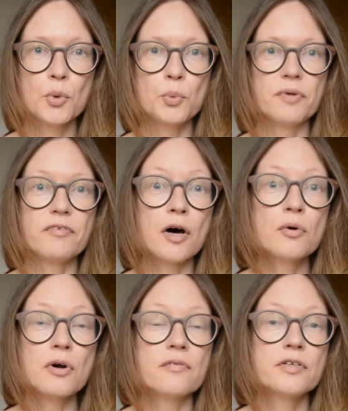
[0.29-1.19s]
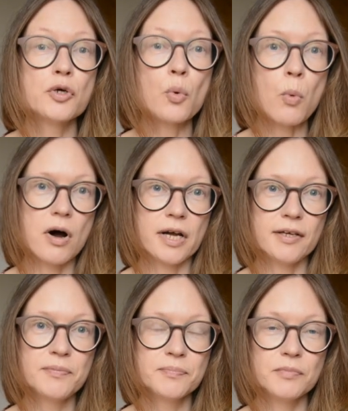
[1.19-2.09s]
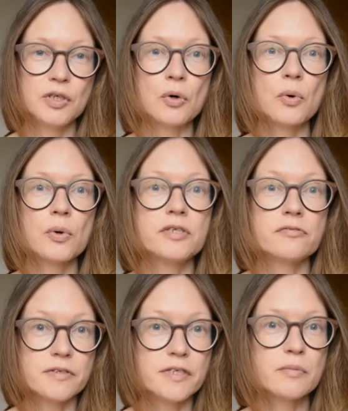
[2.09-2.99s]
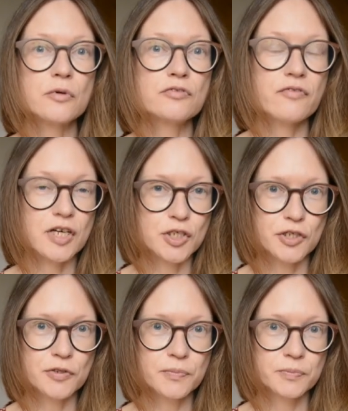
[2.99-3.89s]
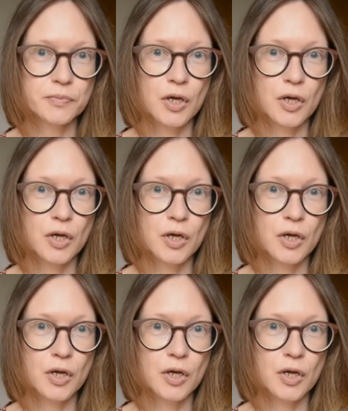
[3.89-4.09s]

We've now covered your why, your intrinsic motivation.